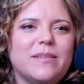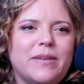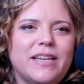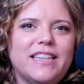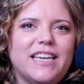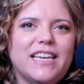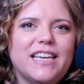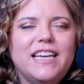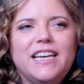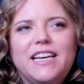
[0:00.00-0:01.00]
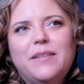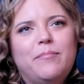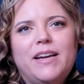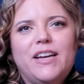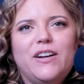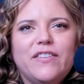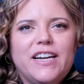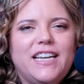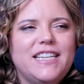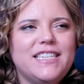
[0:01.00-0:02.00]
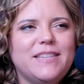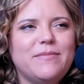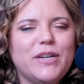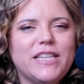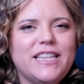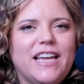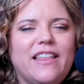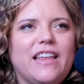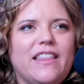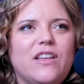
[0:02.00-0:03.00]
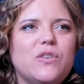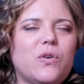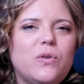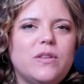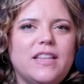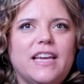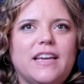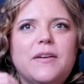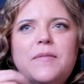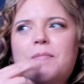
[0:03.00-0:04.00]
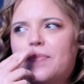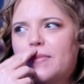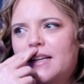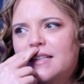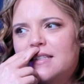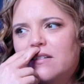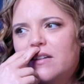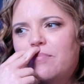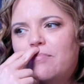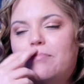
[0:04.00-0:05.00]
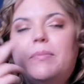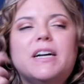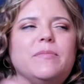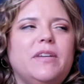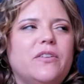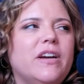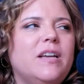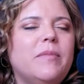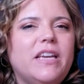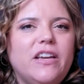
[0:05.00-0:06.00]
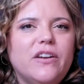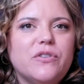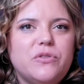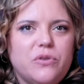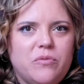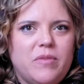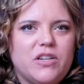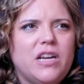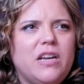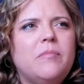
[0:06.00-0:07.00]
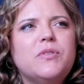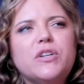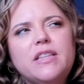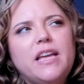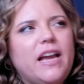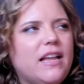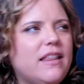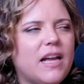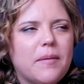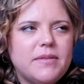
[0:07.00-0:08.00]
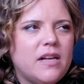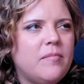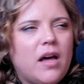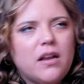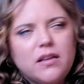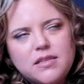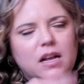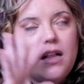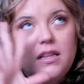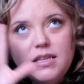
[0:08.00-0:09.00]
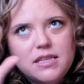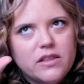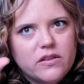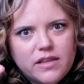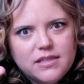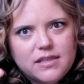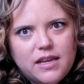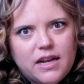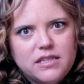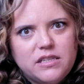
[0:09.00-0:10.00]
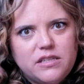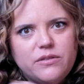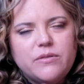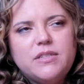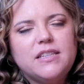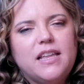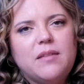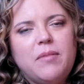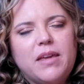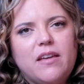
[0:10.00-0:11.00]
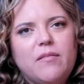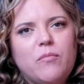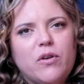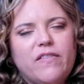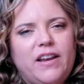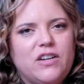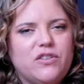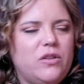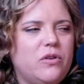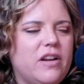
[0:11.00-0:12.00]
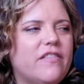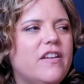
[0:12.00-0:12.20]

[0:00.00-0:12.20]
a month. Like, my overhead is more than that, like, in this whole thing. And so it bugged me, it grind my gears so much. And I'm sure they had like upsell models and all these other things they got to do to like make it more financially lucrative.